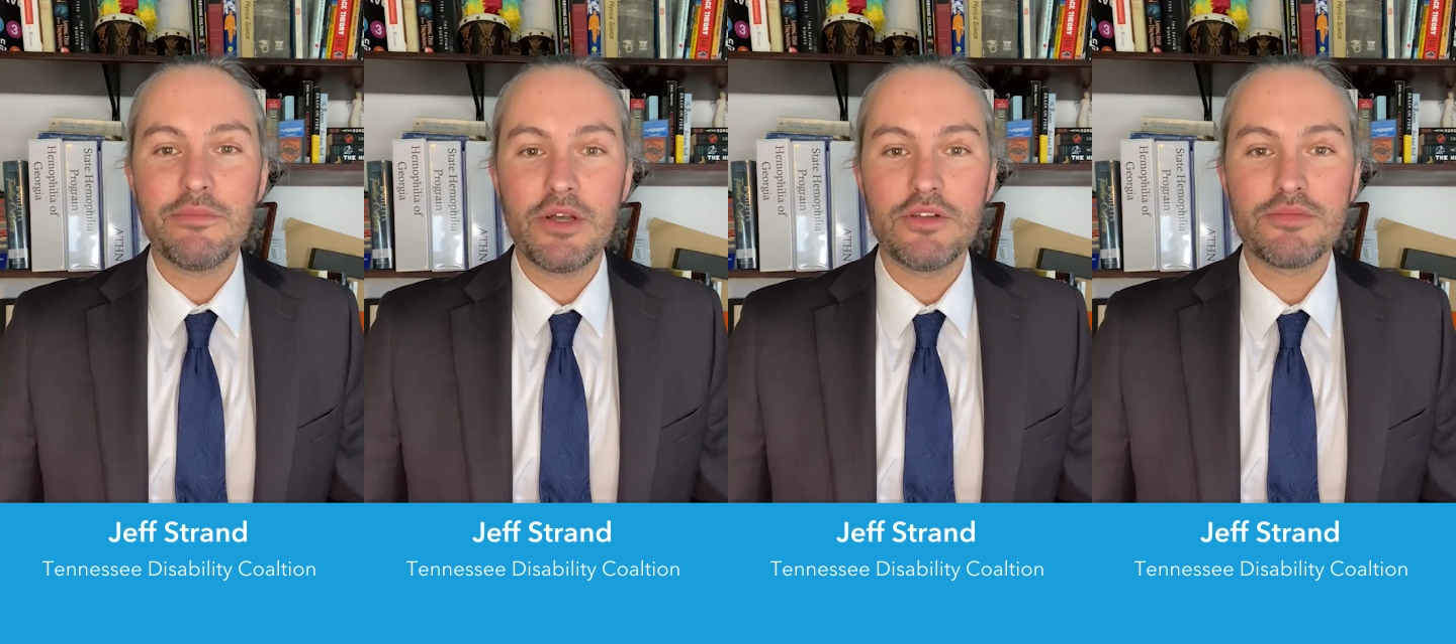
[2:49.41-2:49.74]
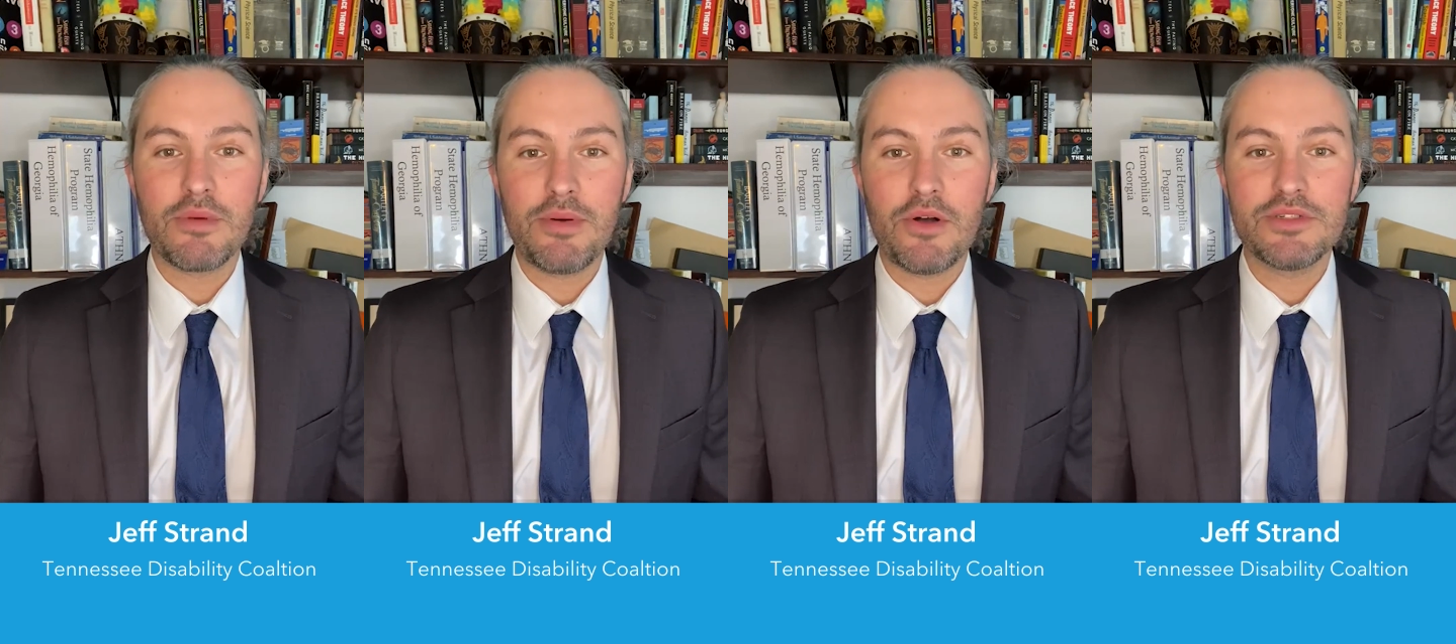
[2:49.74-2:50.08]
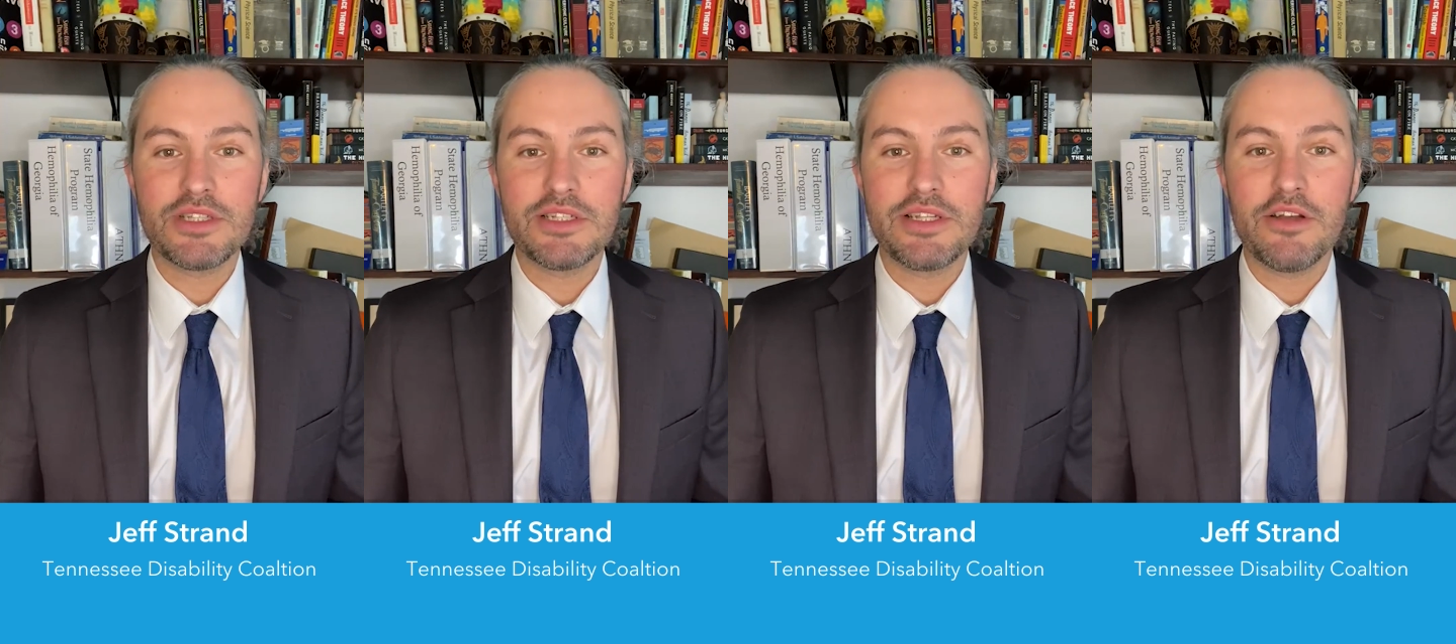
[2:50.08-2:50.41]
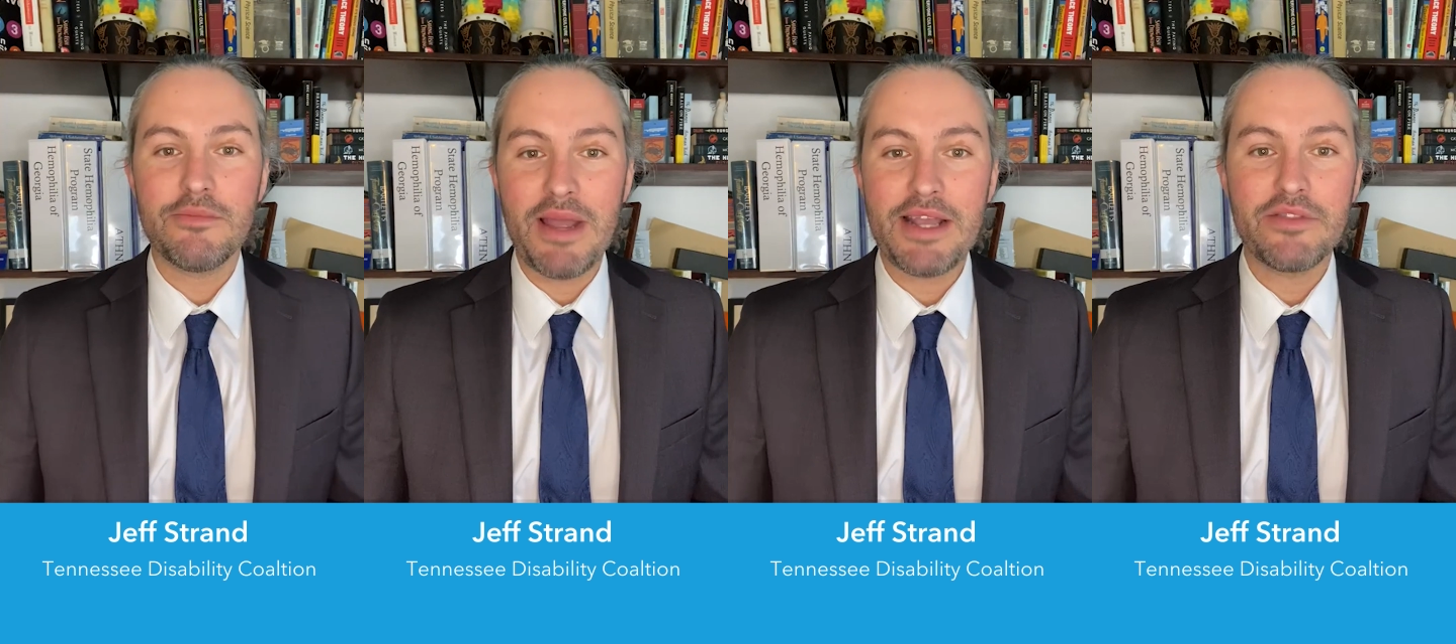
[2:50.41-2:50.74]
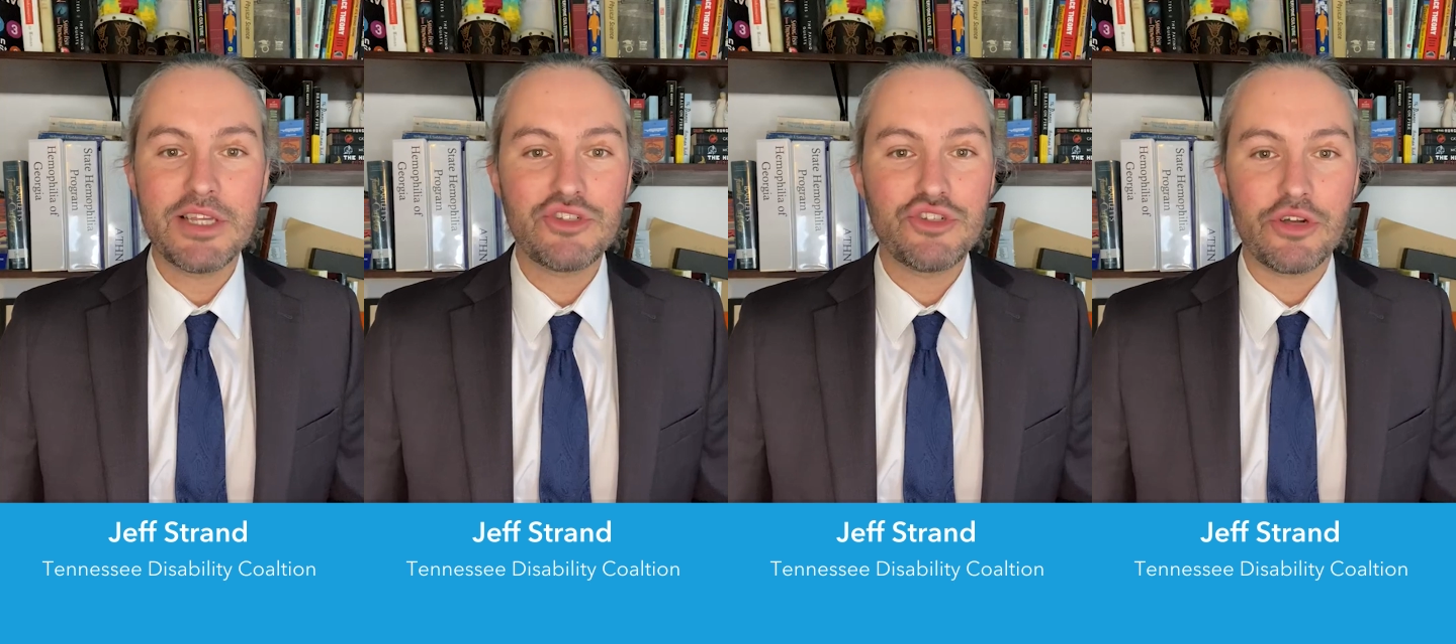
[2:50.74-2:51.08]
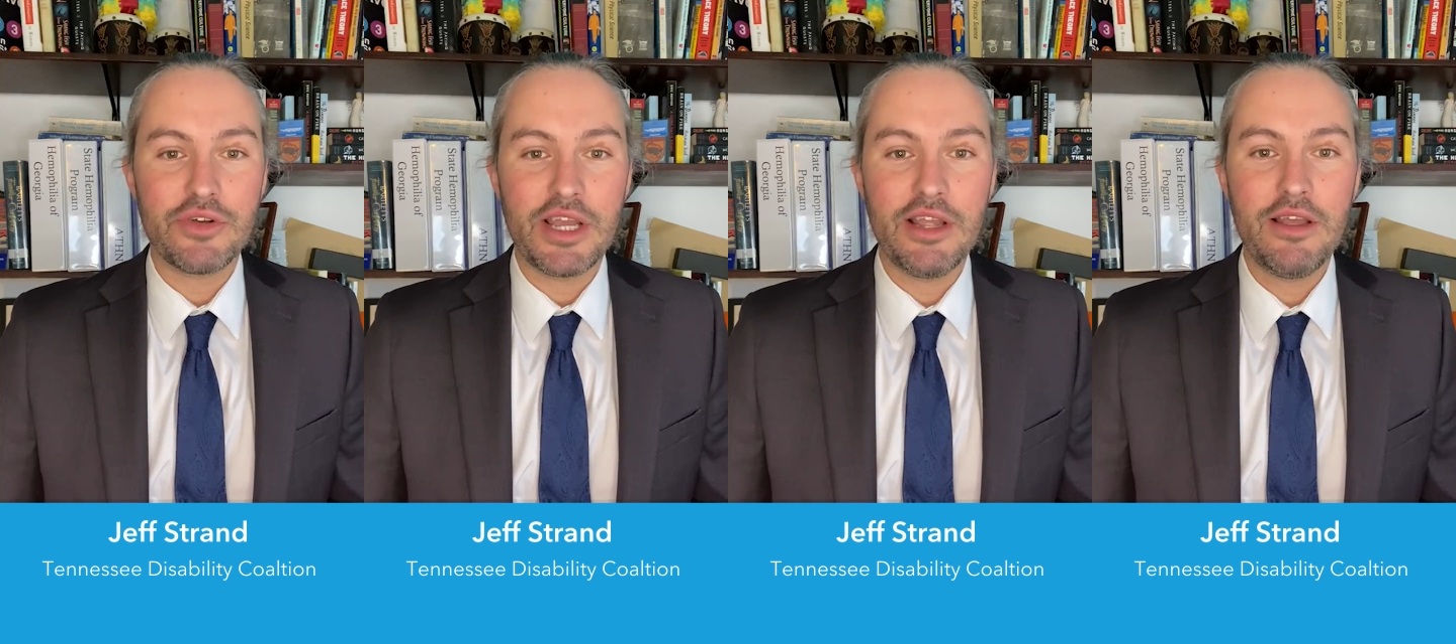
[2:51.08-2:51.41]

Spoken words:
bills proposed this year make this journey.